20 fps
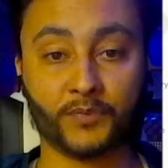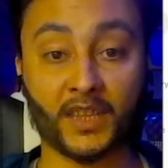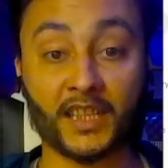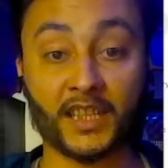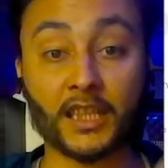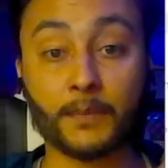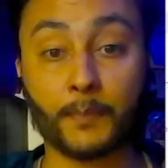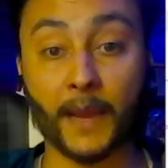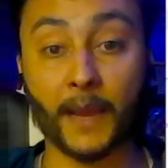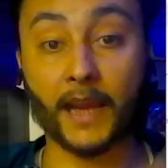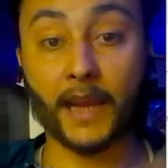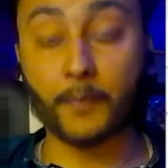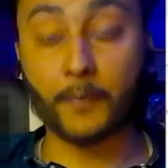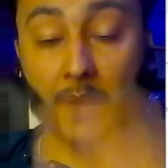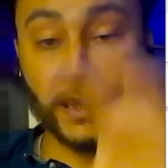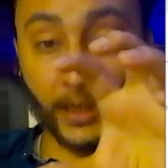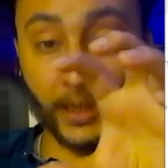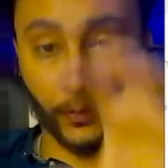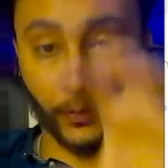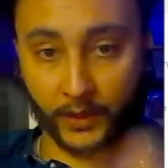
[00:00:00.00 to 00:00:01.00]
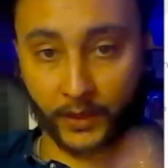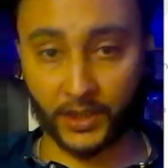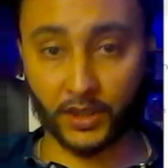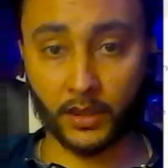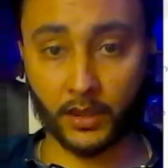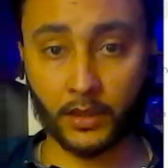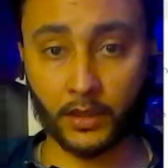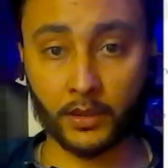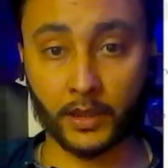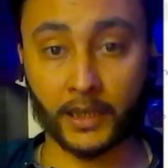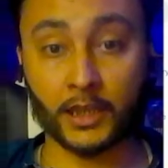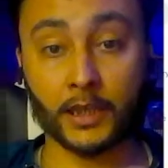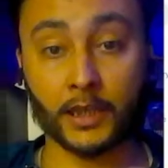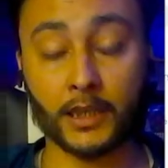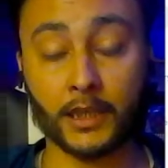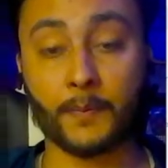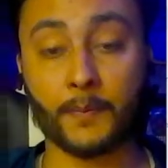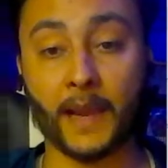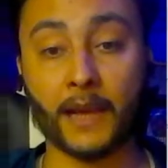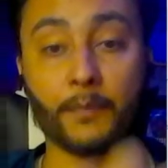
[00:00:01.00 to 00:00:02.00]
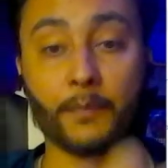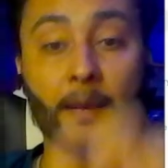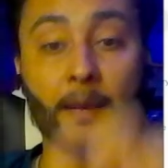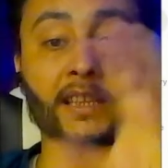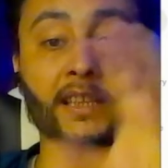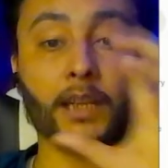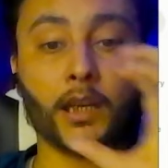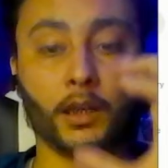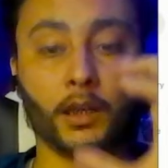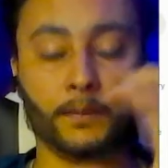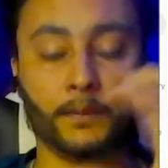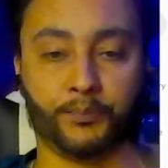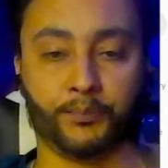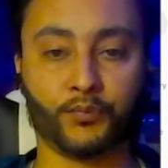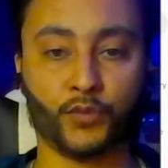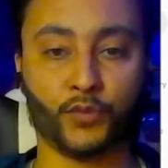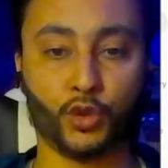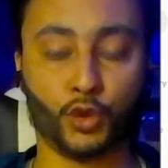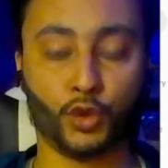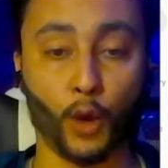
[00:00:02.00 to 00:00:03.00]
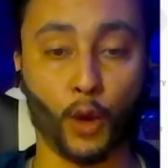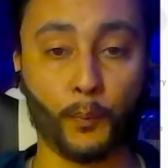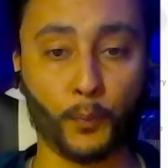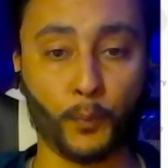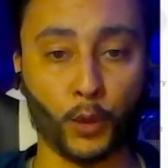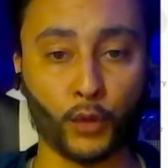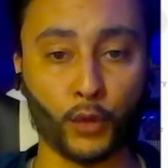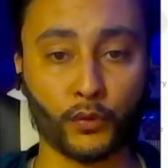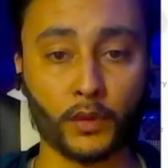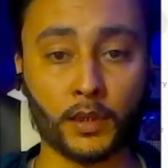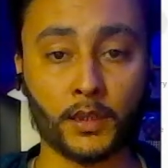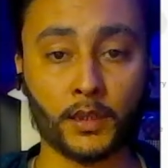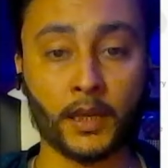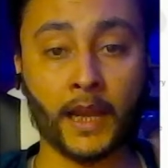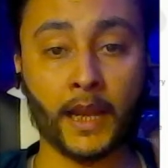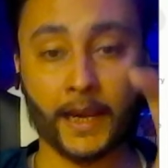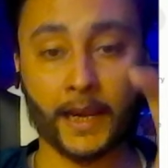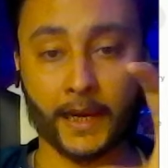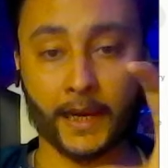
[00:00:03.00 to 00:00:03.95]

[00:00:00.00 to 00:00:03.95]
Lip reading: It is backed by the research, it is backed by the job portals,